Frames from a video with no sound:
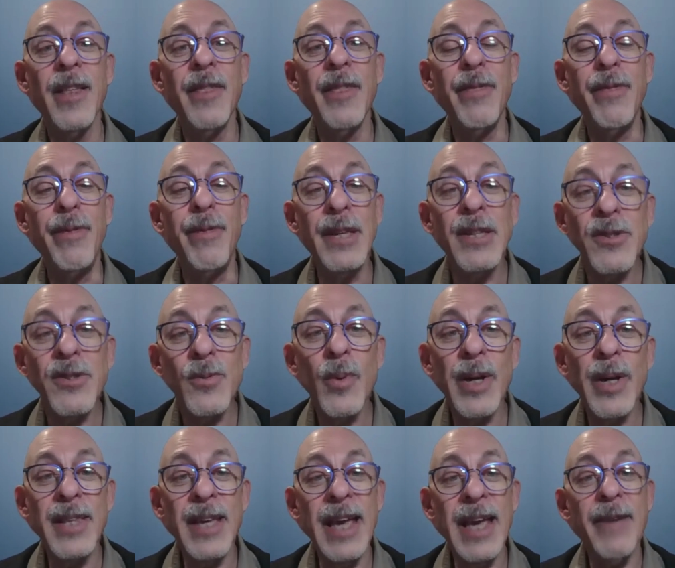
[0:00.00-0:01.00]
This way
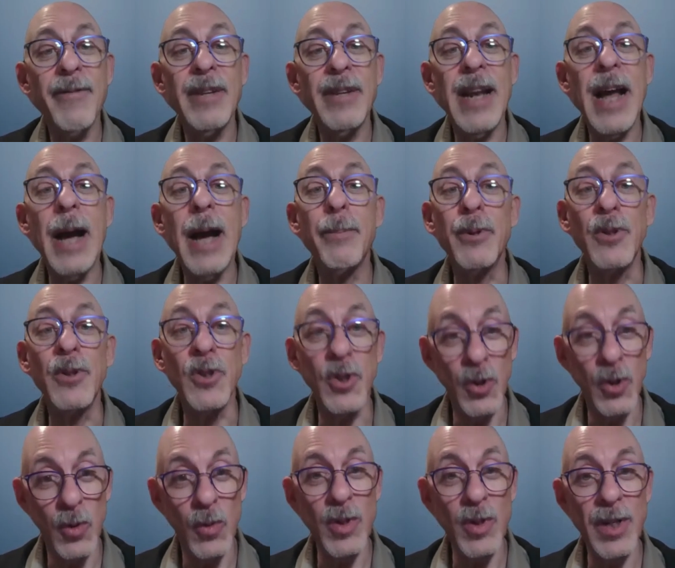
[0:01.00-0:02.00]
they have an
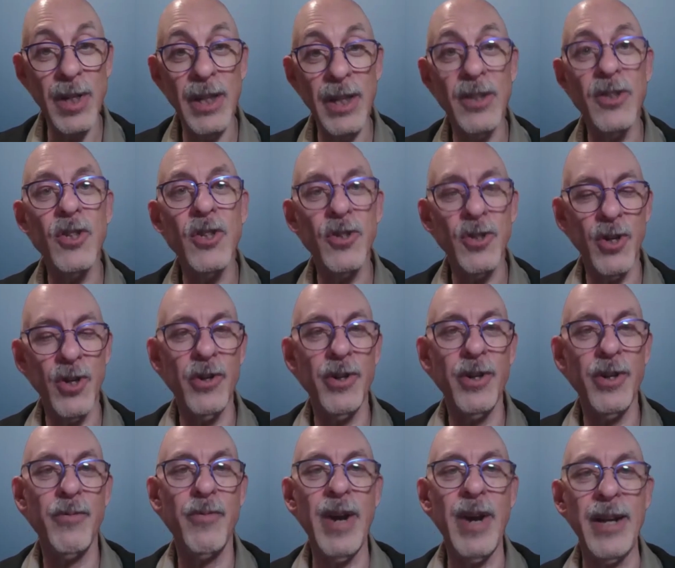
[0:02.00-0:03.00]
opportunity to turn it
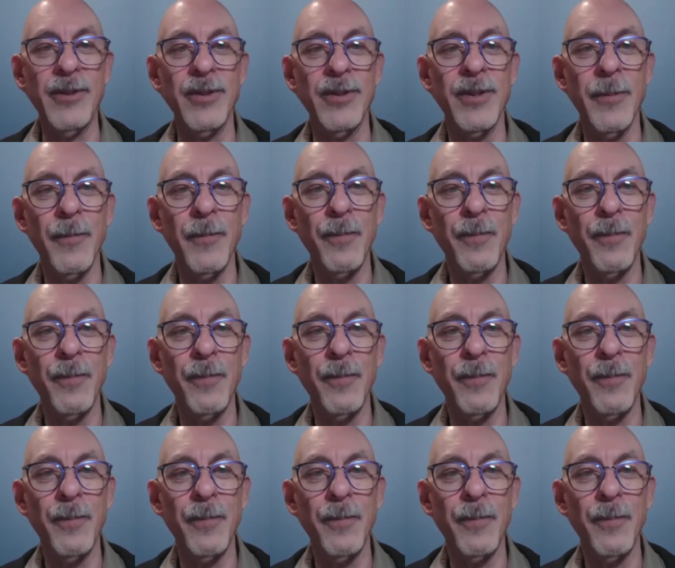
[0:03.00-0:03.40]
around.